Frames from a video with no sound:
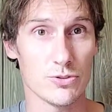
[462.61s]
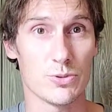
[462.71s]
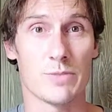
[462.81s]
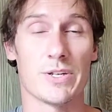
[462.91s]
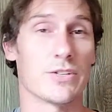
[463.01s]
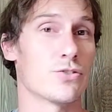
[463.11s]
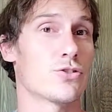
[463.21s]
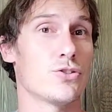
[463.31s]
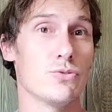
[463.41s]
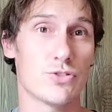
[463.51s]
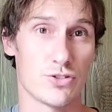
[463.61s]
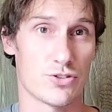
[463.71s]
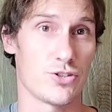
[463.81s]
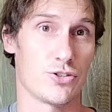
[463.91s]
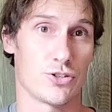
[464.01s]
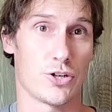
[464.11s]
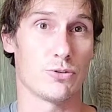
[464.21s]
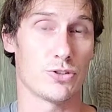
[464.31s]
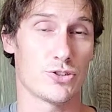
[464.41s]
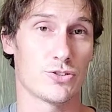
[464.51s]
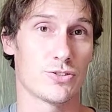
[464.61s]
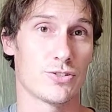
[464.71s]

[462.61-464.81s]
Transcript: You can make excuses to your coach.